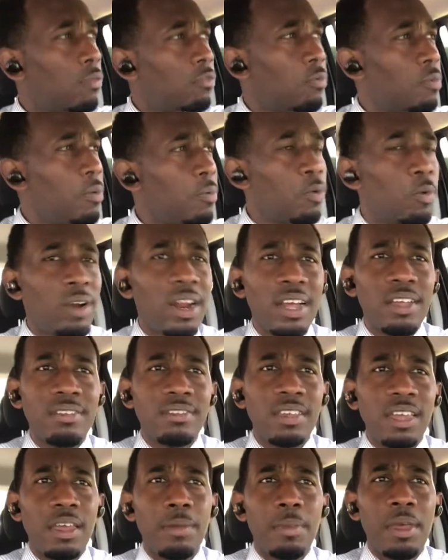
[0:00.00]
remember what I
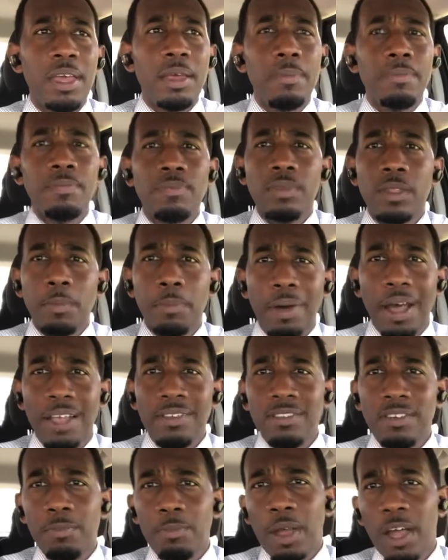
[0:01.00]
say, man.
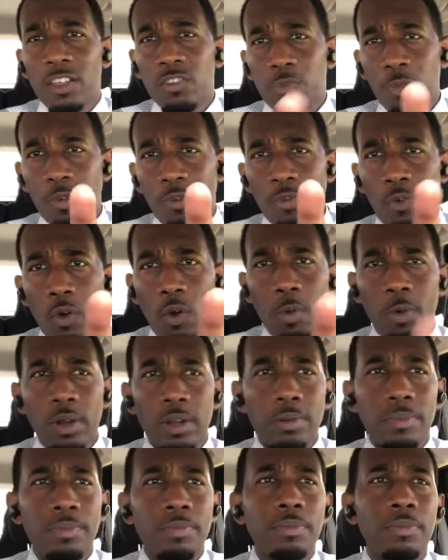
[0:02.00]
Positive minds move forward.
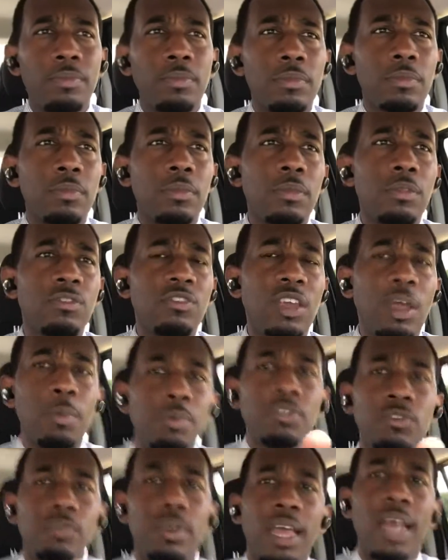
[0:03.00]
Chat
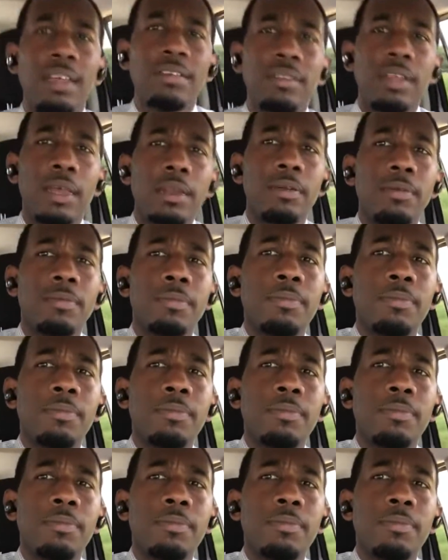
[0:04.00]
with you guys later.